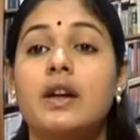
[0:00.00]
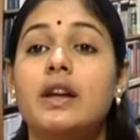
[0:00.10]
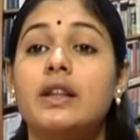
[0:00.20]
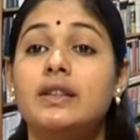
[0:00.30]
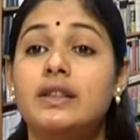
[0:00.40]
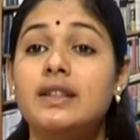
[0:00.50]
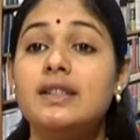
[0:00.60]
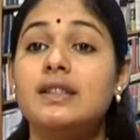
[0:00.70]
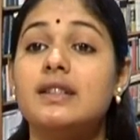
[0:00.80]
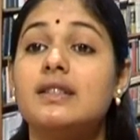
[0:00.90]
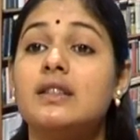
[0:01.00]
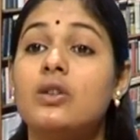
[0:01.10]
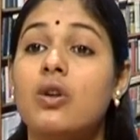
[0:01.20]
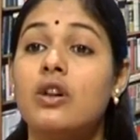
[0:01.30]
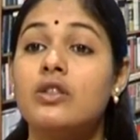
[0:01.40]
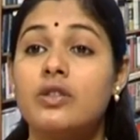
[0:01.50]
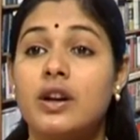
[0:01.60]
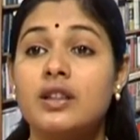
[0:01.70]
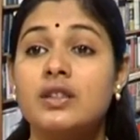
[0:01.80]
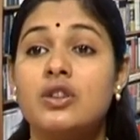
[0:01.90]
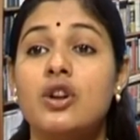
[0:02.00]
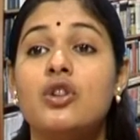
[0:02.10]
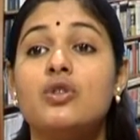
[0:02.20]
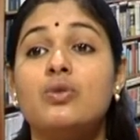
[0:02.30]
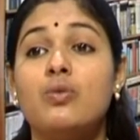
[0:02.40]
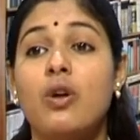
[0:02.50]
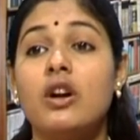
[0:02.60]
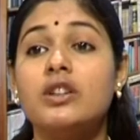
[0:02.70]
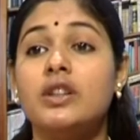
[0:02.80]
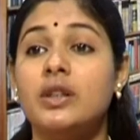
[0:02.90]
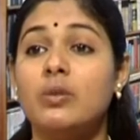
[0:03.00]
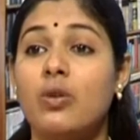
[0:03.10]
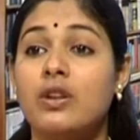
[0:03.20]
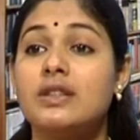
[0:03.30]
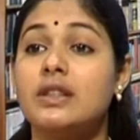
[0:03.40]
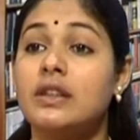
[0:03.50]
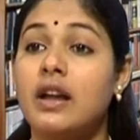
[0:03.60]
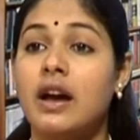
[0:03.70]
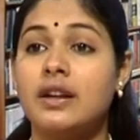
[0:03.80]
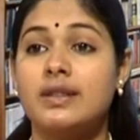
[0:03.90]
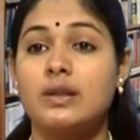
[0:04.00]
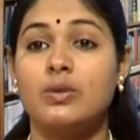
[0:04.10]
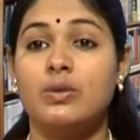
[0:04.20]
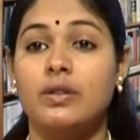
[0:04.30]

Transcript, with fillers: This is in contrast to what he was in high school.